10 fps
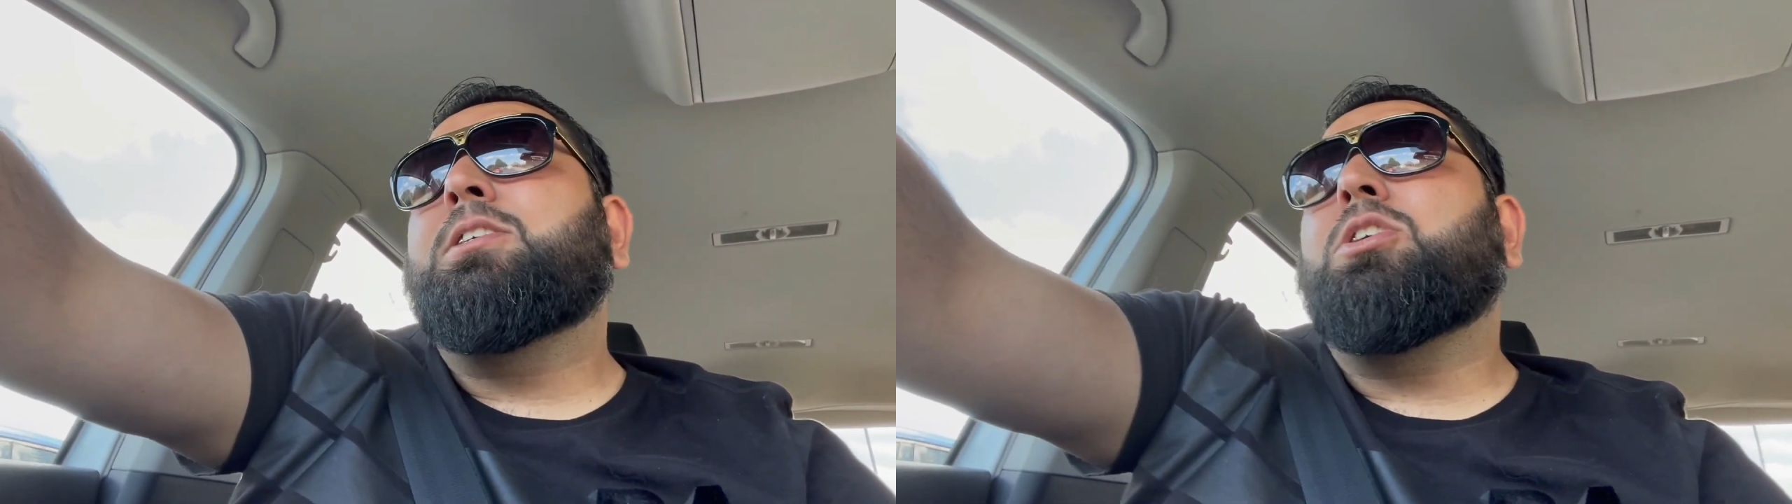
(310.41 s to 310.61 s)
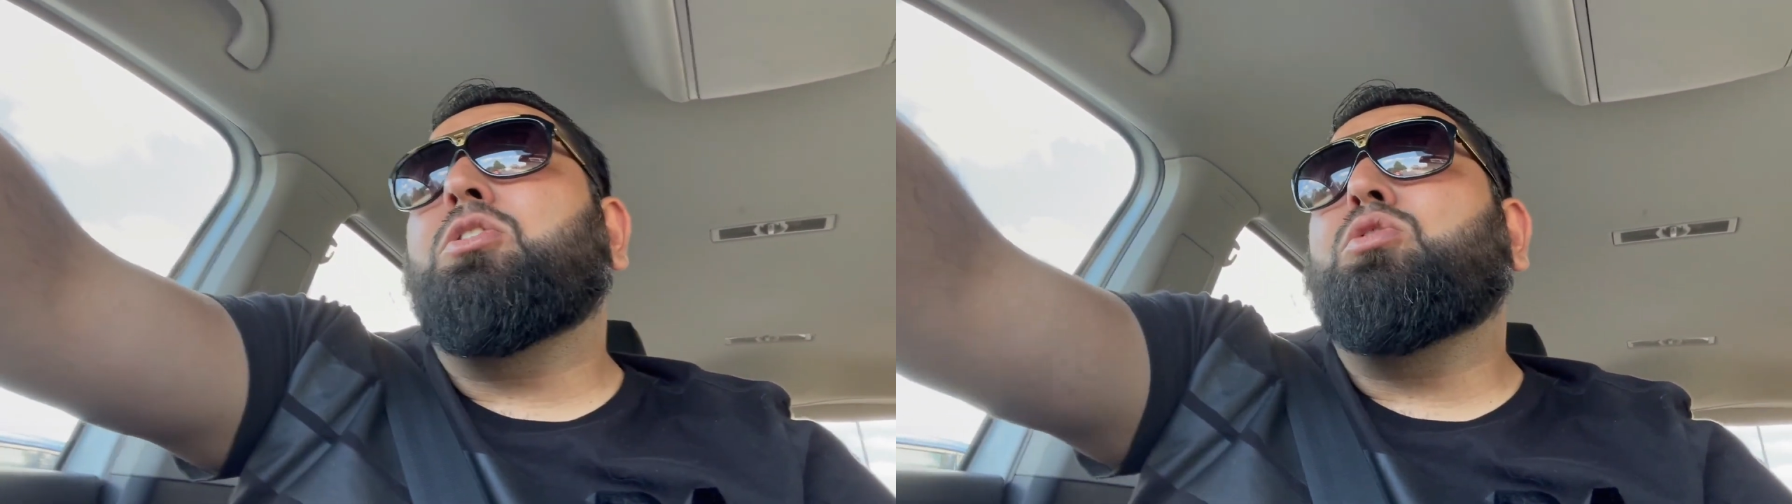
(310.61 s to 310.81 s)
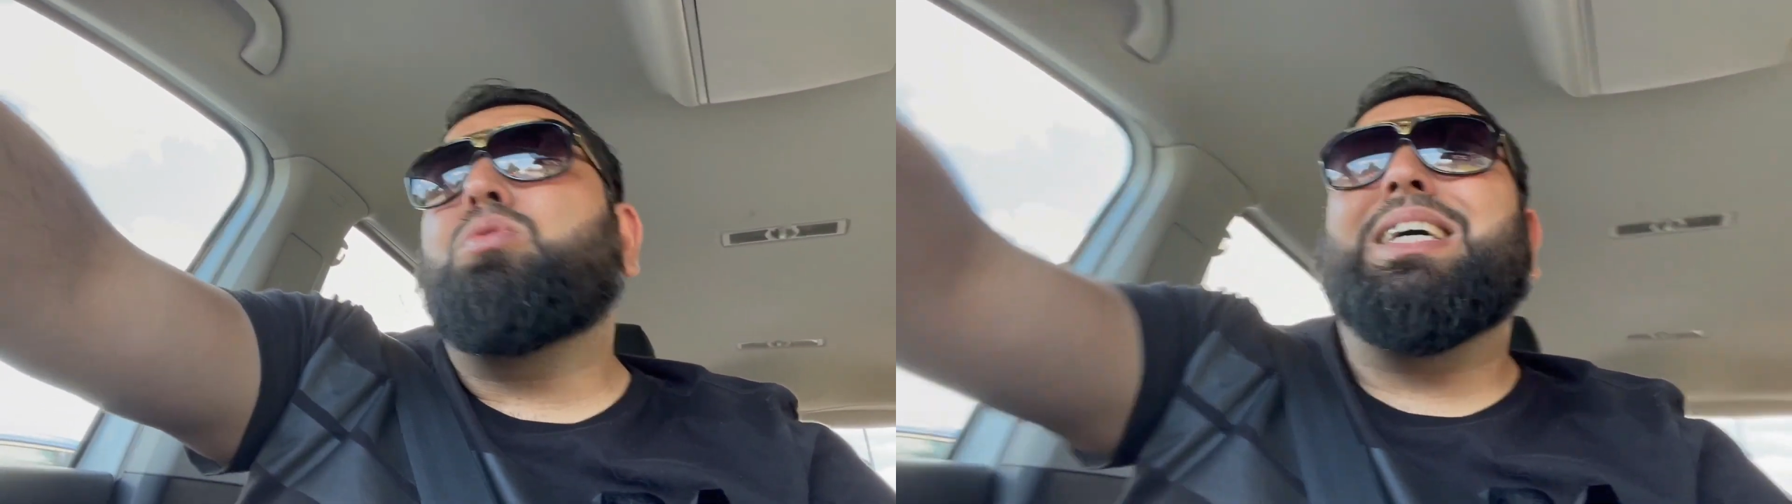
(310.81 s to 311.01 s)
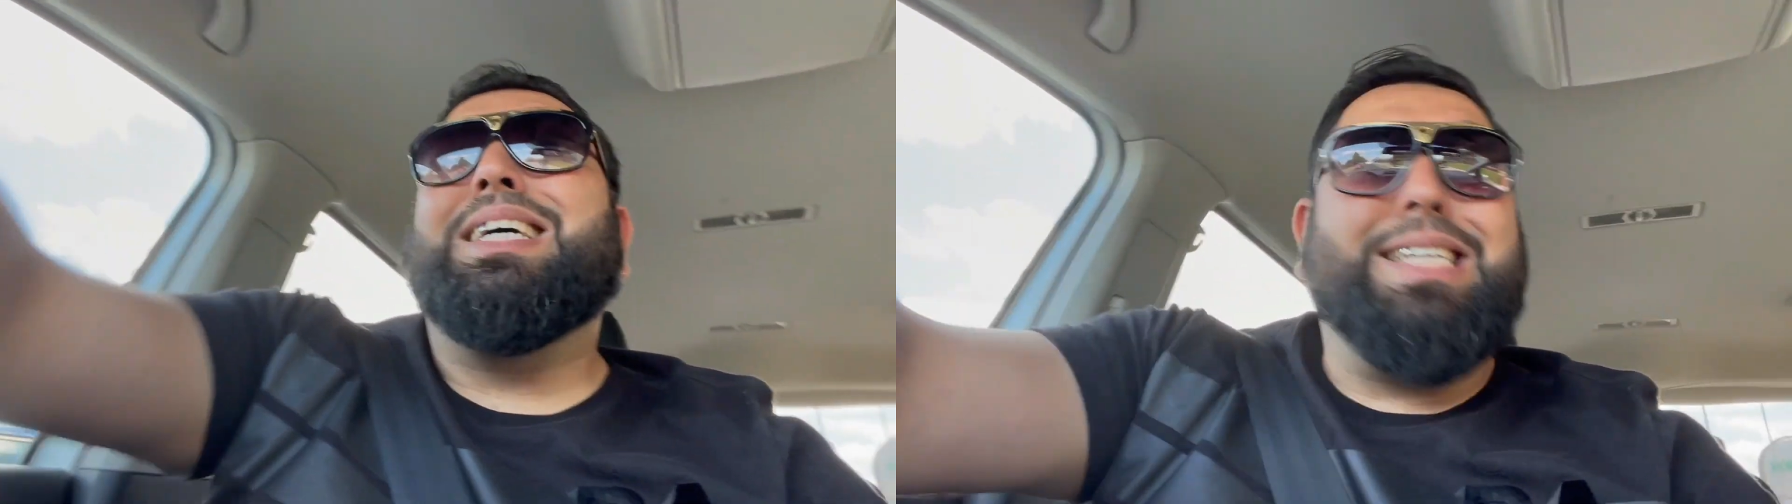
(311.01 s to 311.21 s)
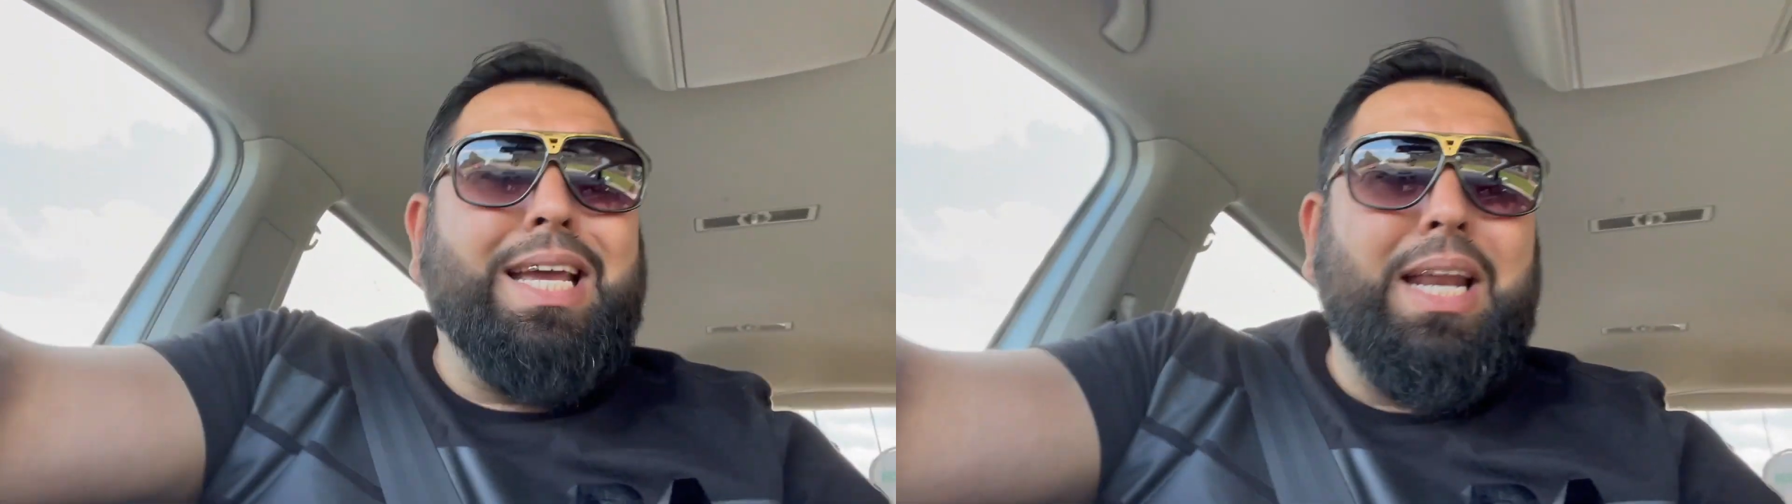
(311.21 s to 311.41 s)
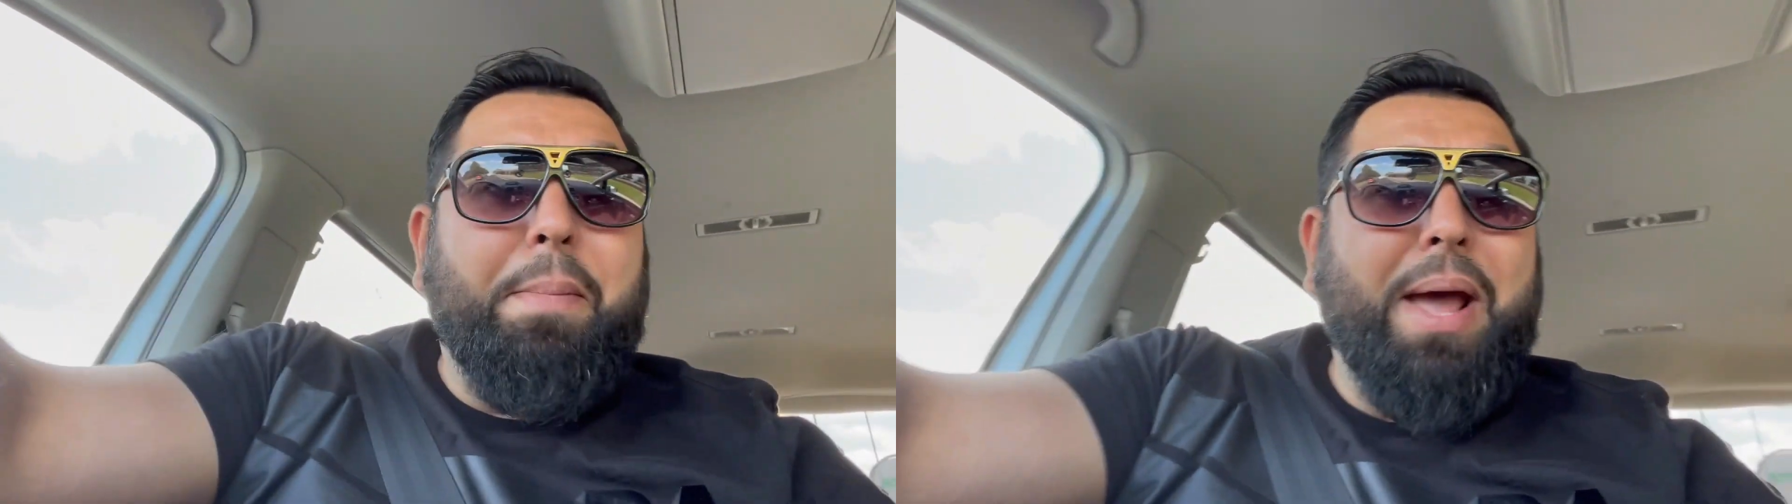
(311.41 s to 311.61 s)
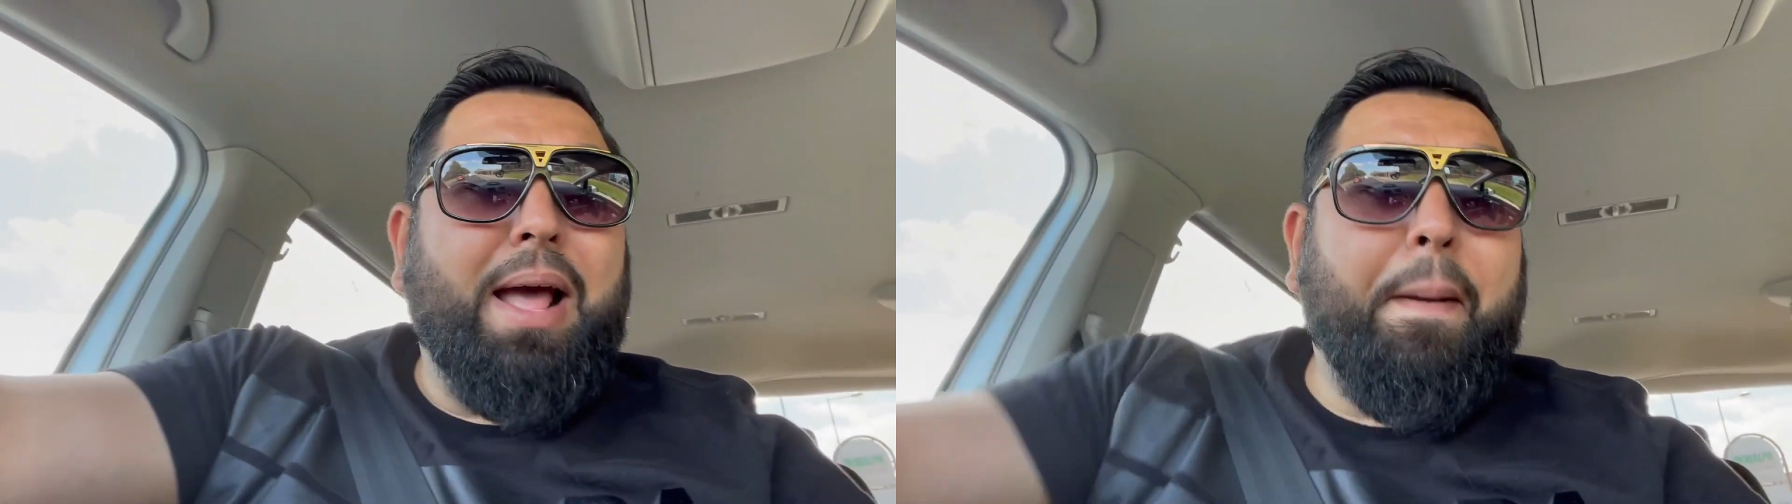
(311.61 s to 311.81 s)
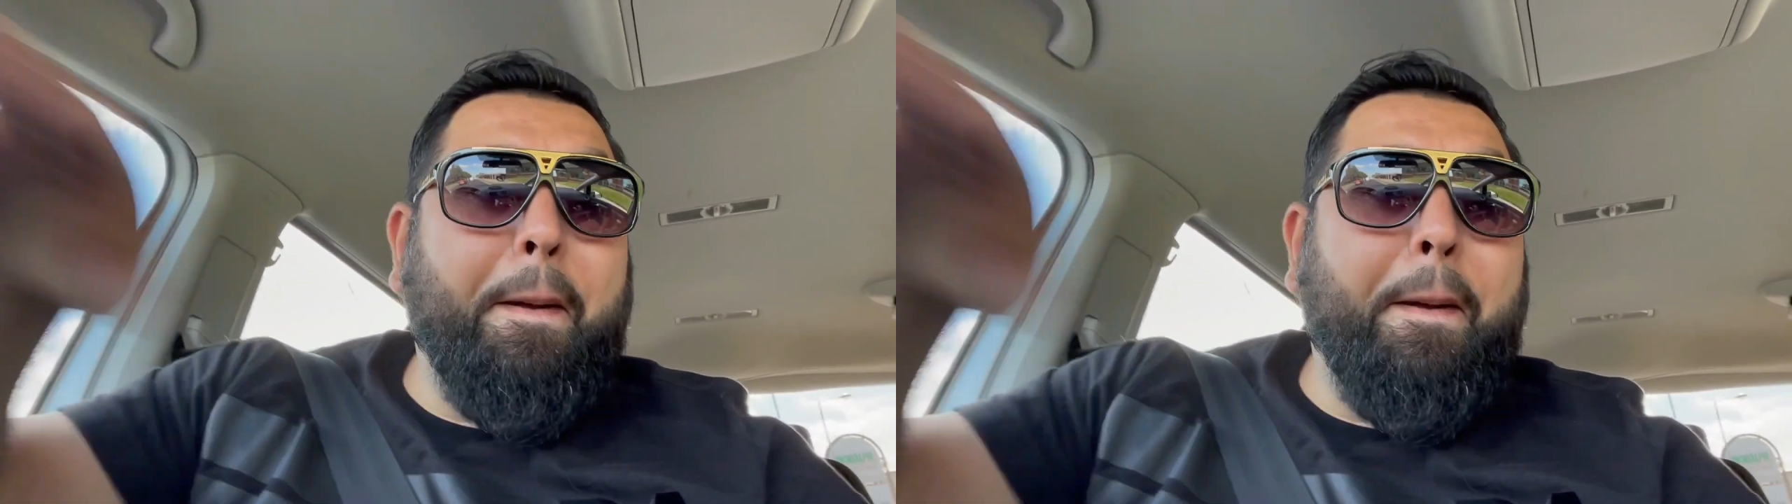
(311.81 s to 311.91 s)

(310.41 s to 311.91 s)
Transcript: So see you in a bit.